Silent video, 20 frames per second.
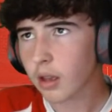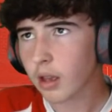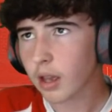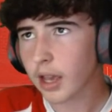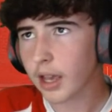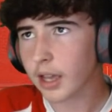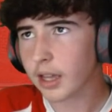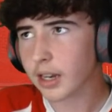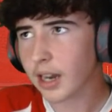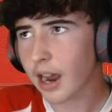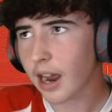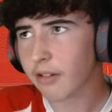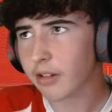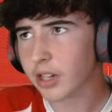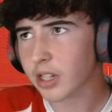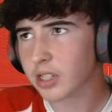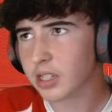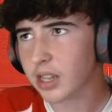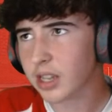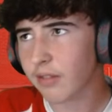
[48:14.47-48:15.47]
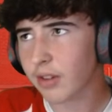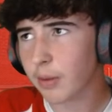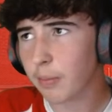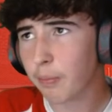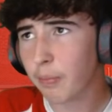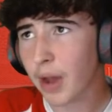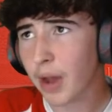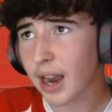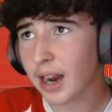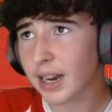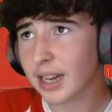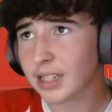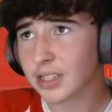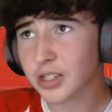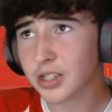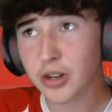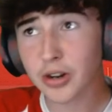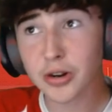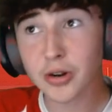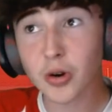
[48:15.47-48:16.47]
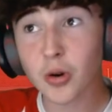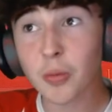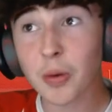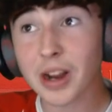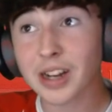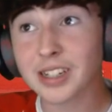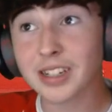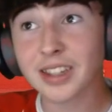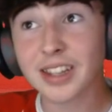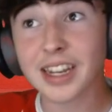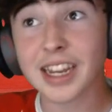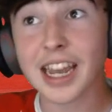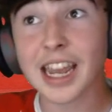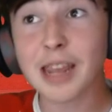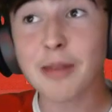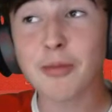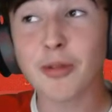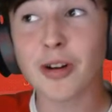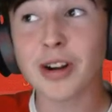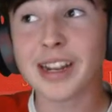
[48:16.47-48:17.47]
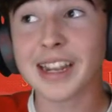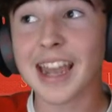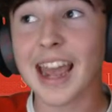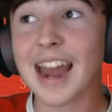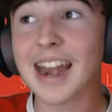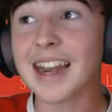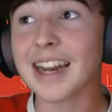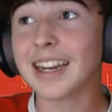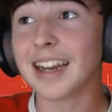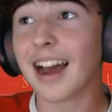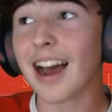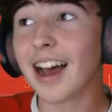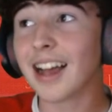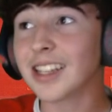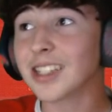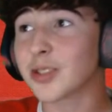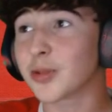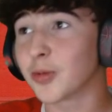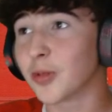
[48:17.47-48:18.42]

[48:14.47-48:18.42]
And Harrogate's giving it back. Is it going to go back to the keeper again? It has.